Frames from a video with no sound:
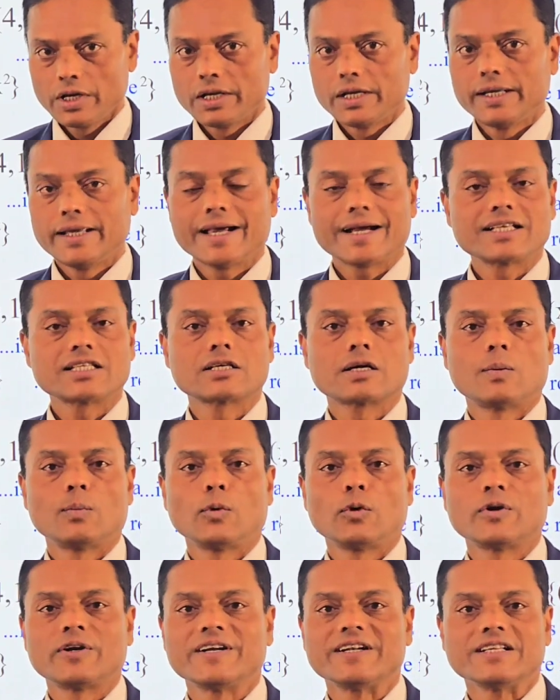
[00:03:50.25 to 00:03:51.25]
X
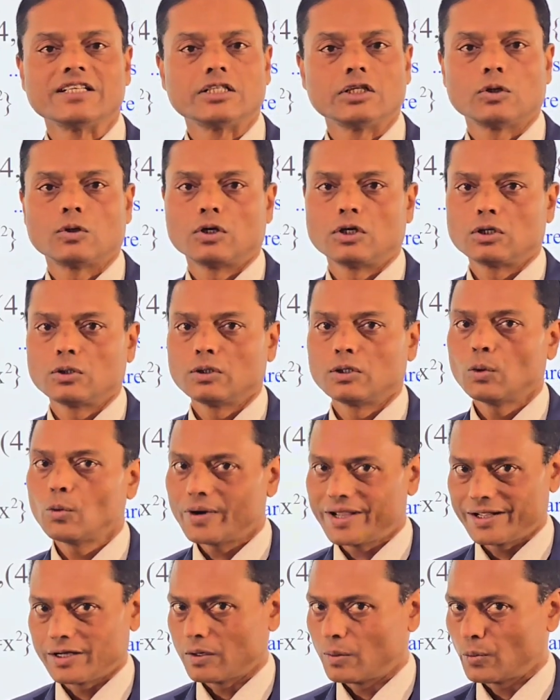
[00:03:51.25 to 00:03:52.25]
component is equal to the
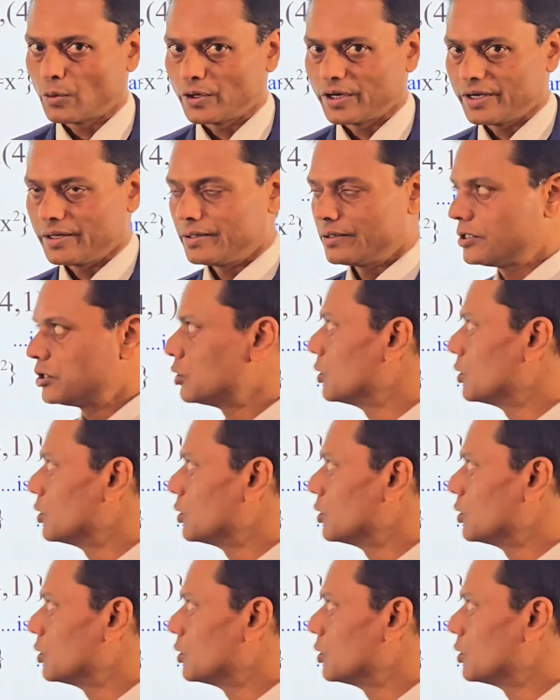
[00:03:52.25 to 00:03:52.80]
y component.